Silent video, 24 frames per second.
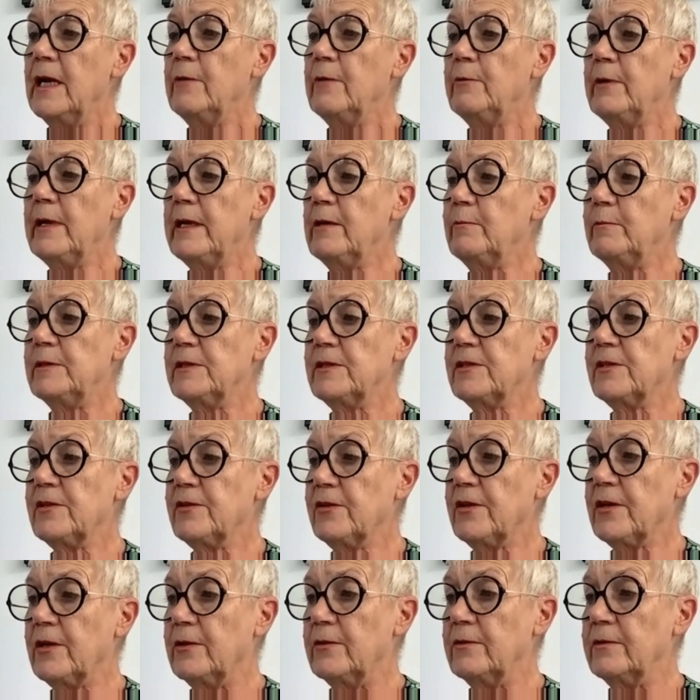where it was
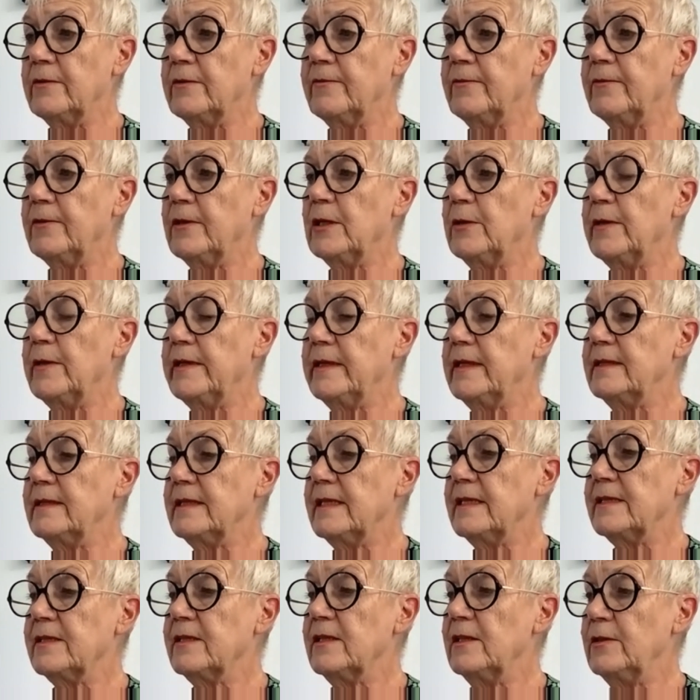thrown following the
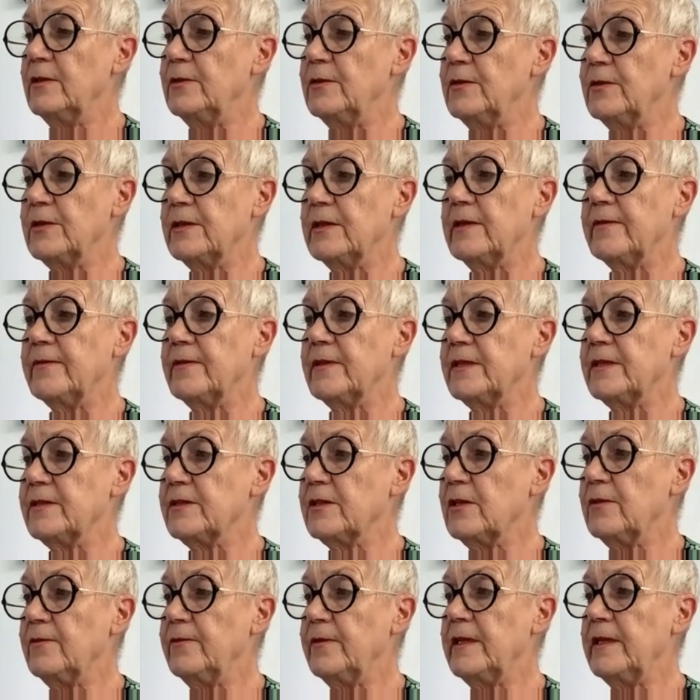dissolution of the
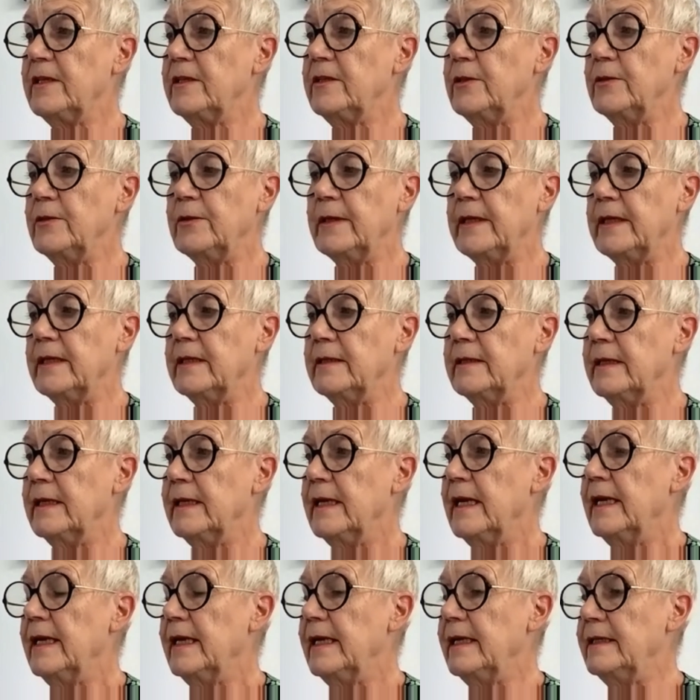Soviet Union
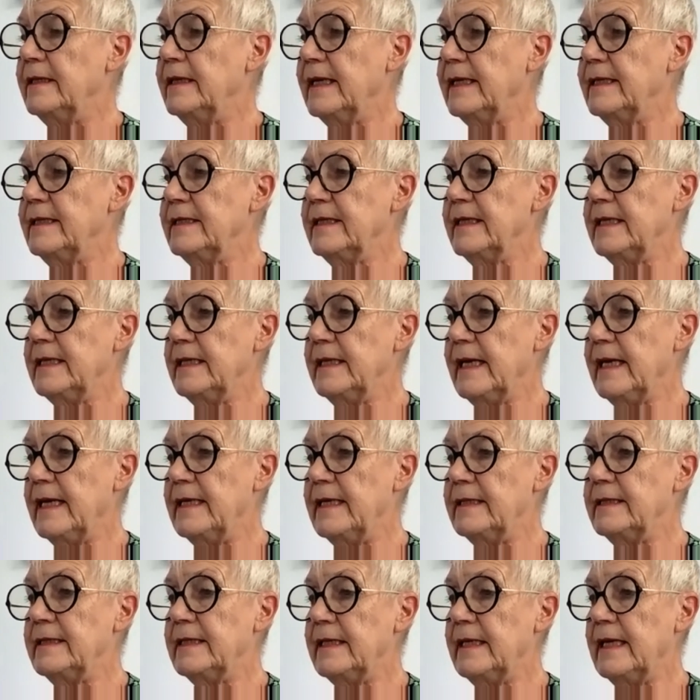in
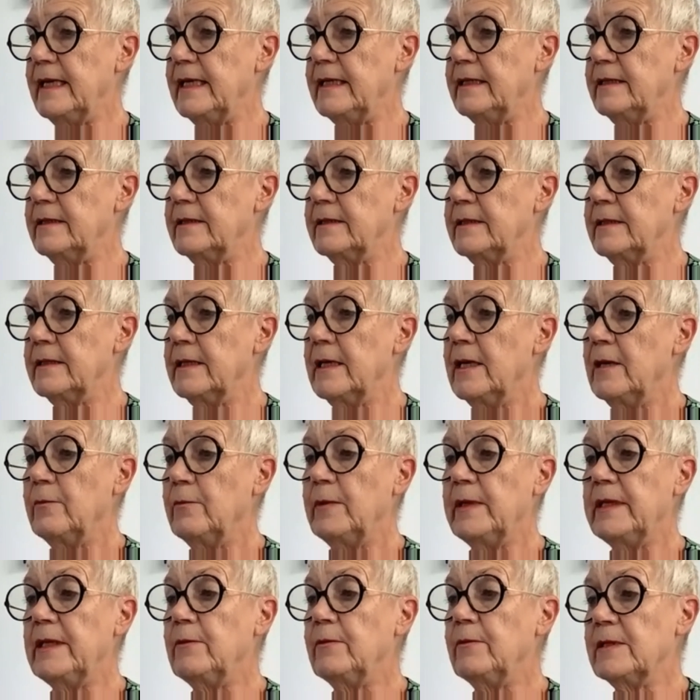1988,
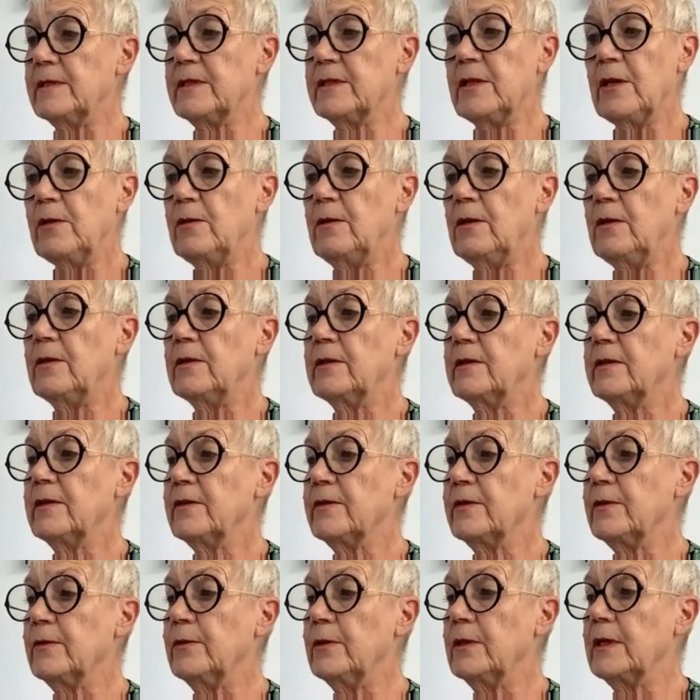when it was no longer
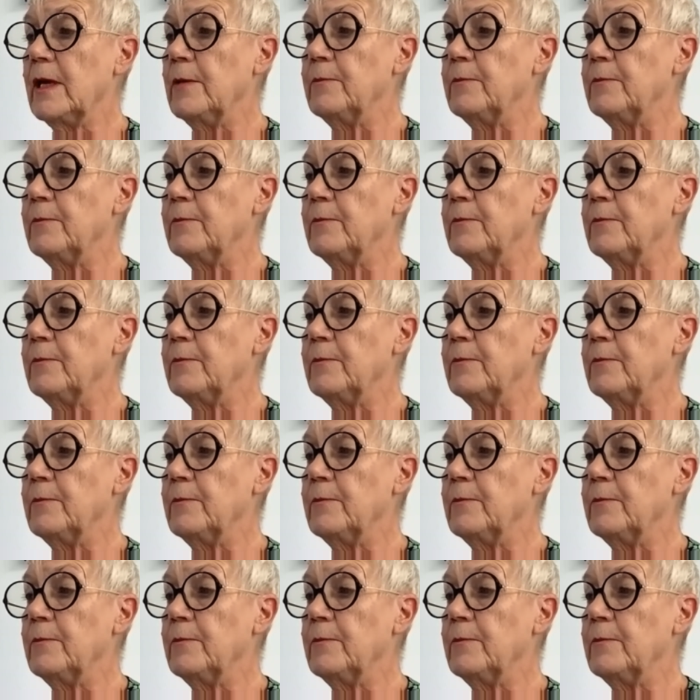thought